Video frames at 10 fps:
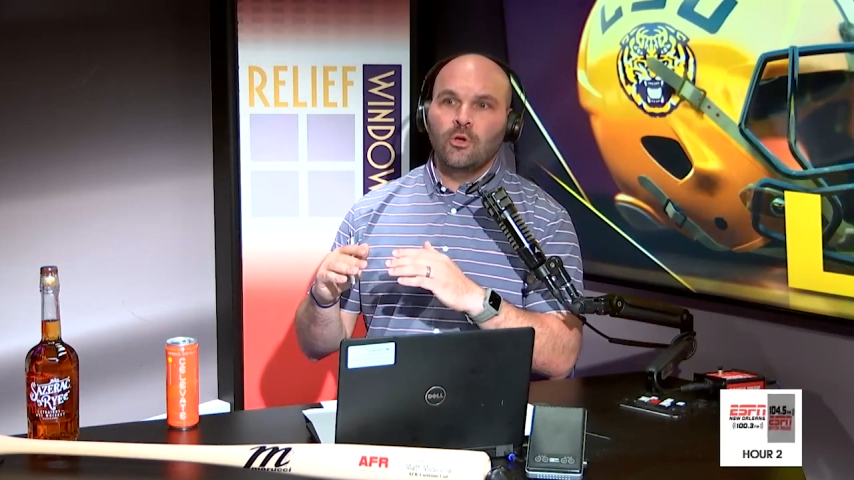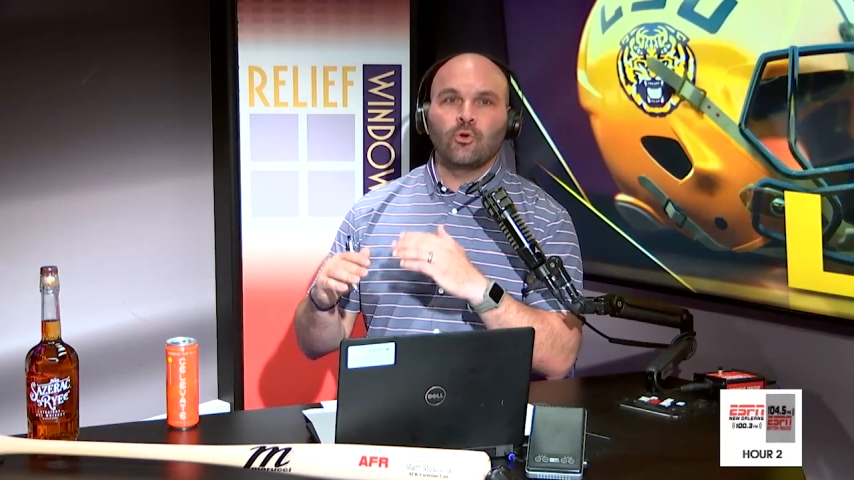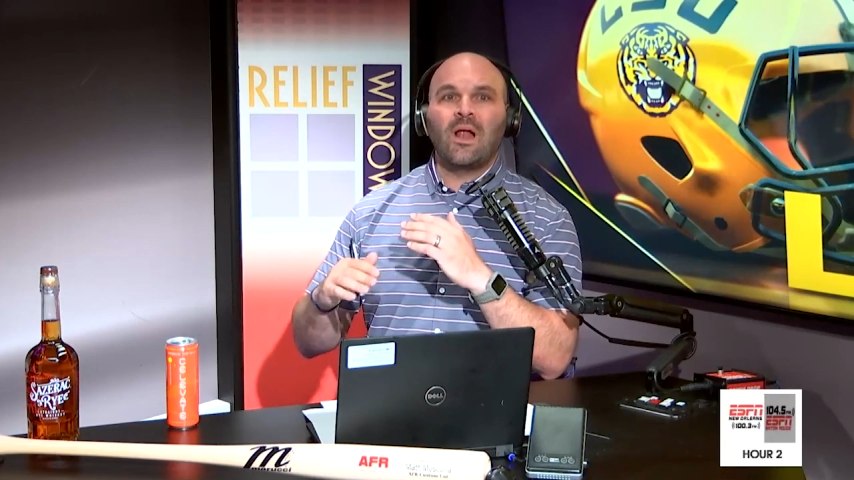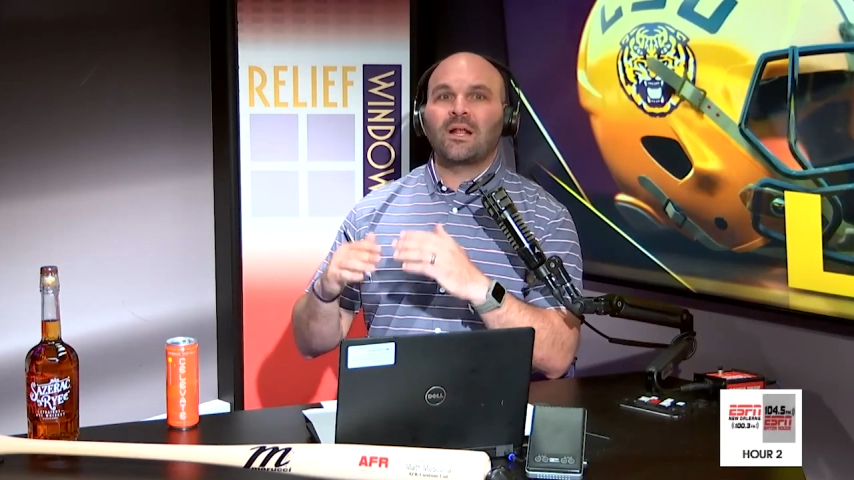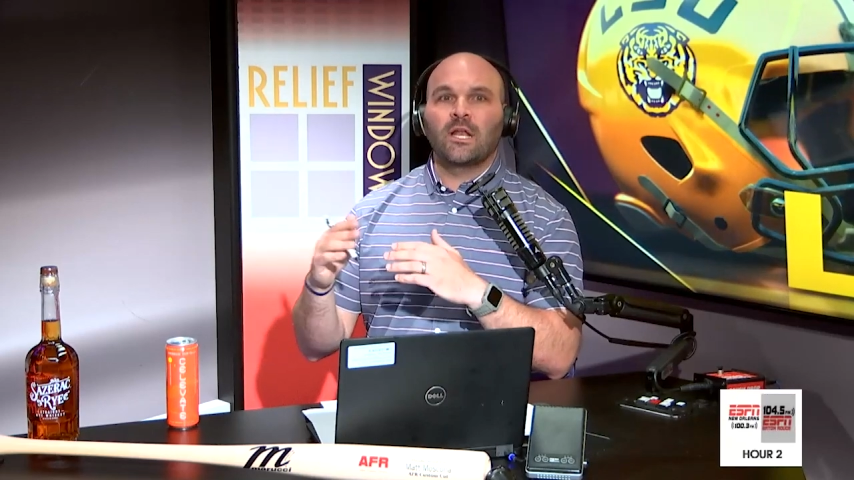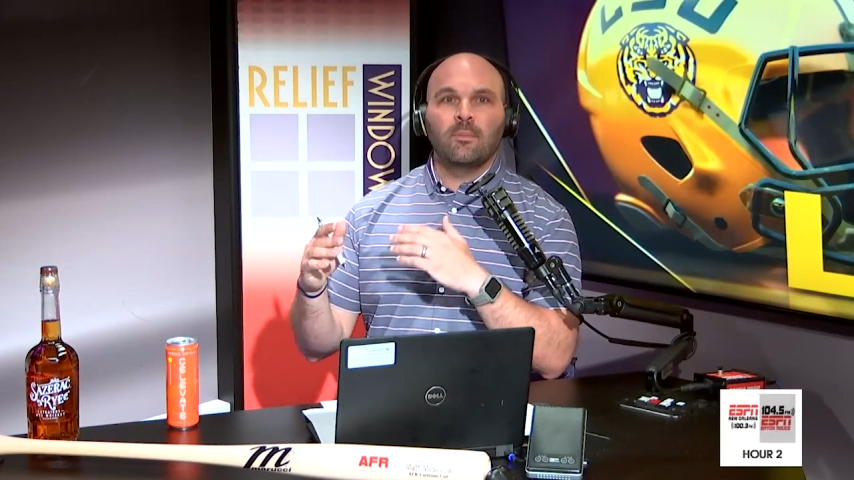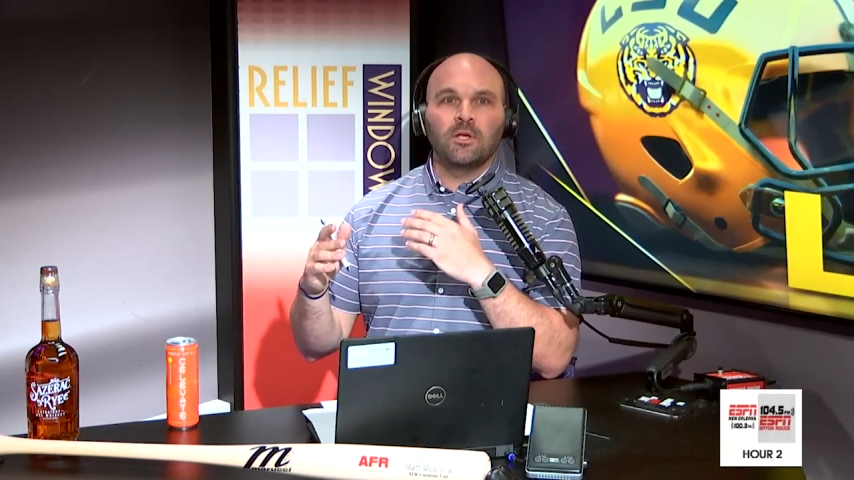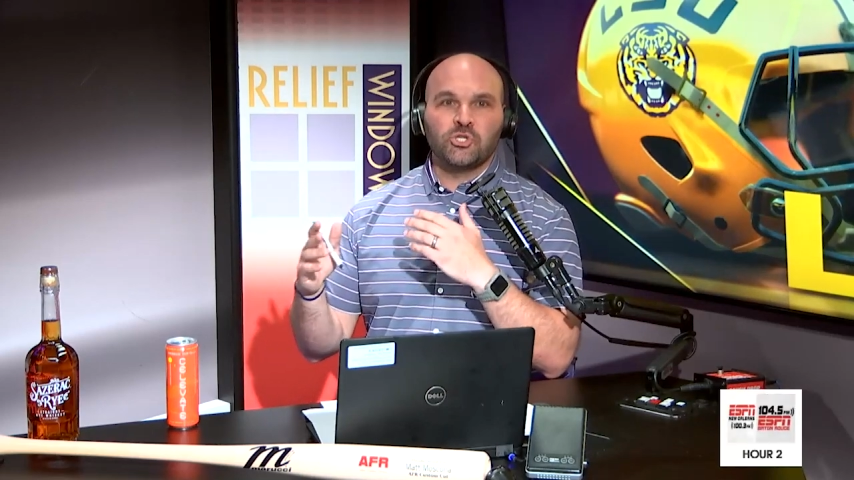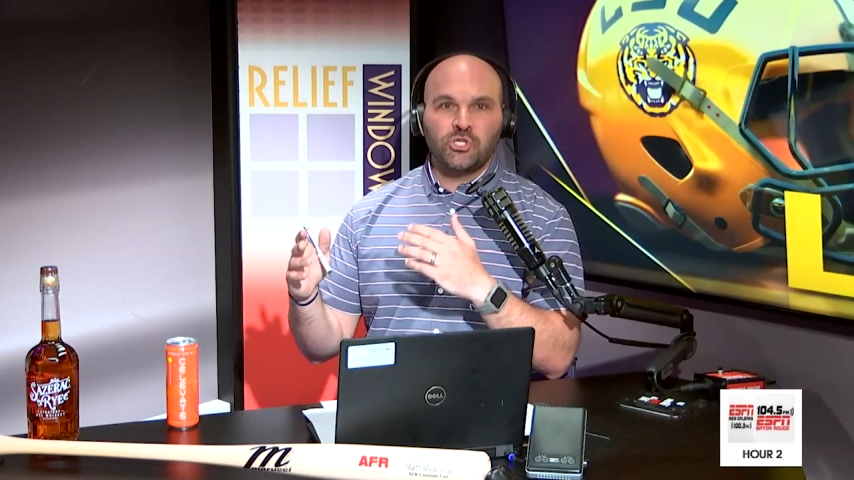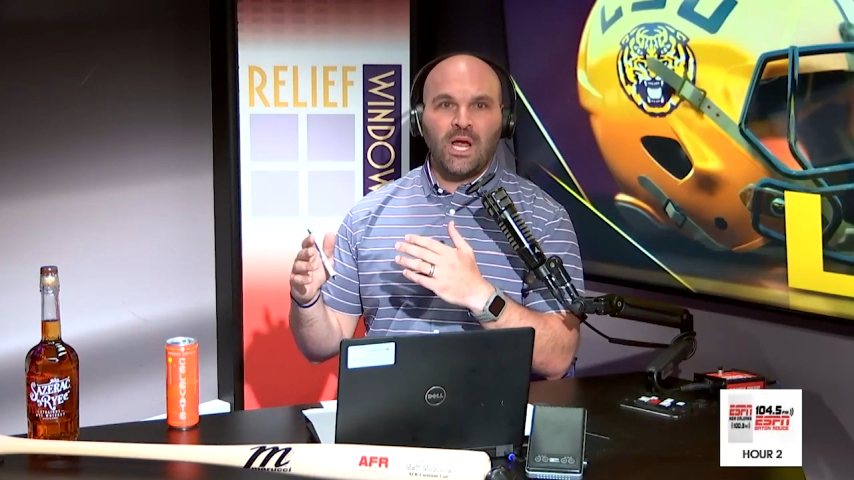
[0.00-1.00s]
you're not going to
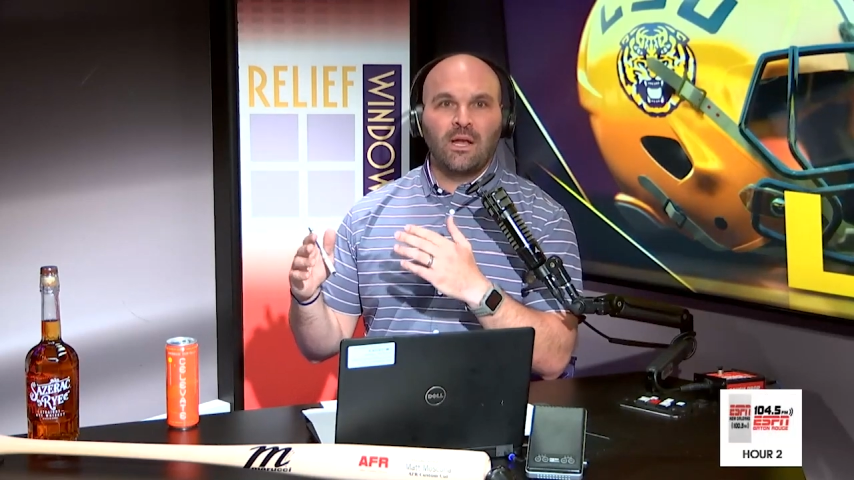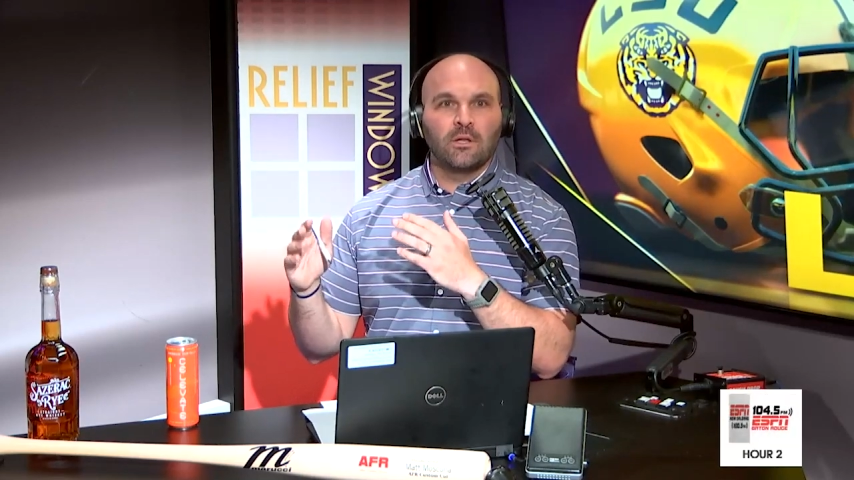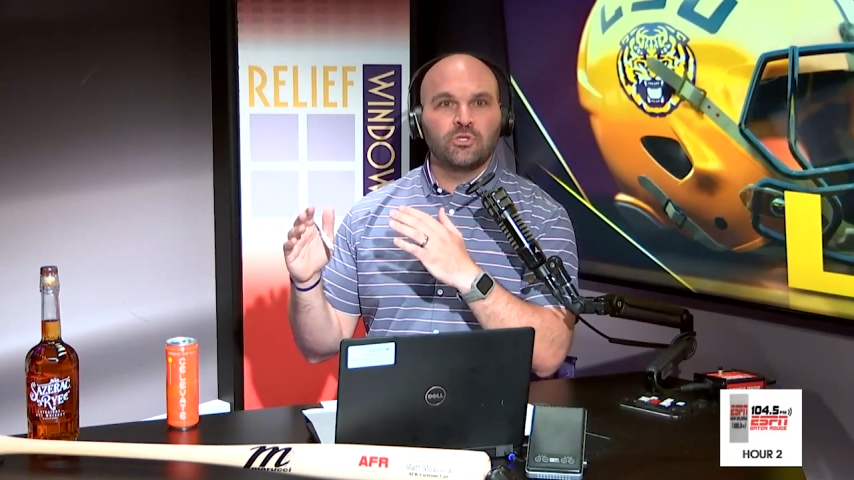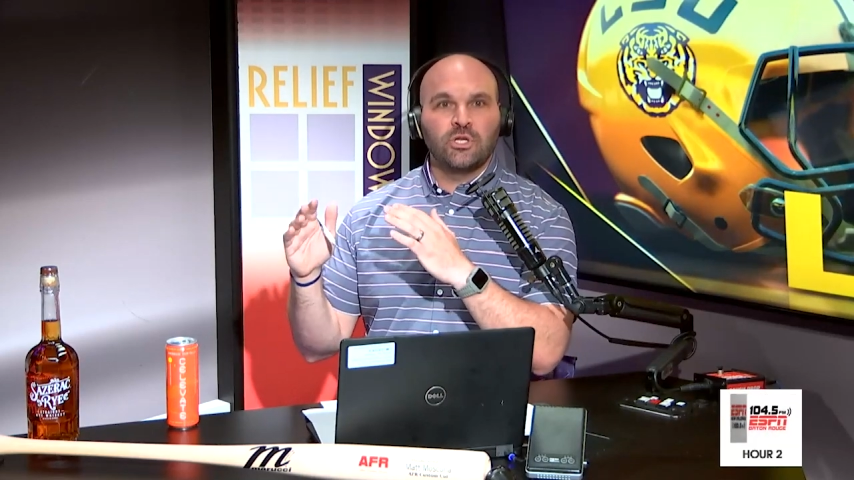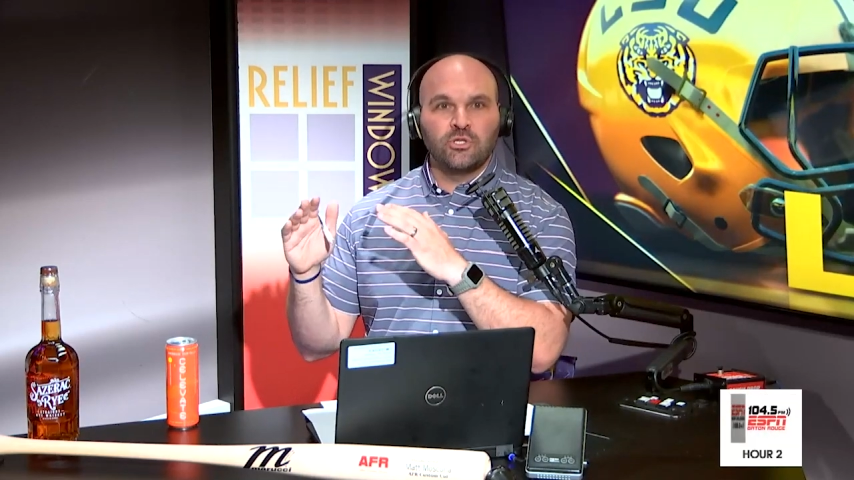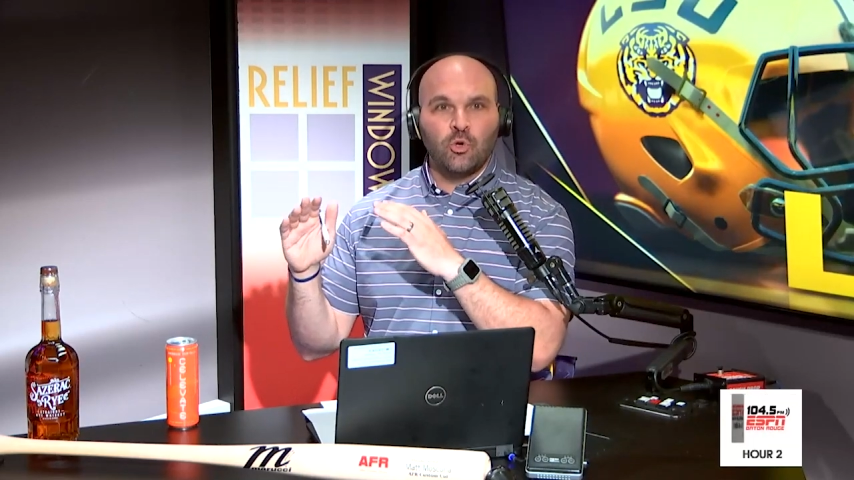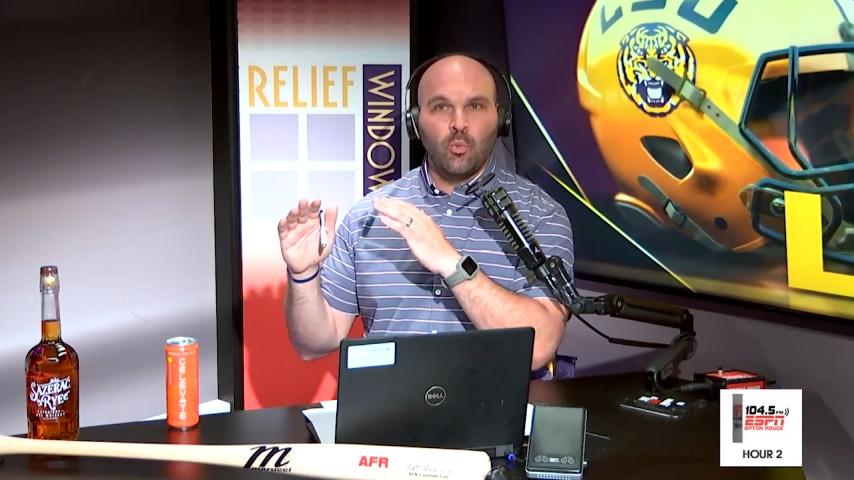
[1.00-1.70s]
be as challenged as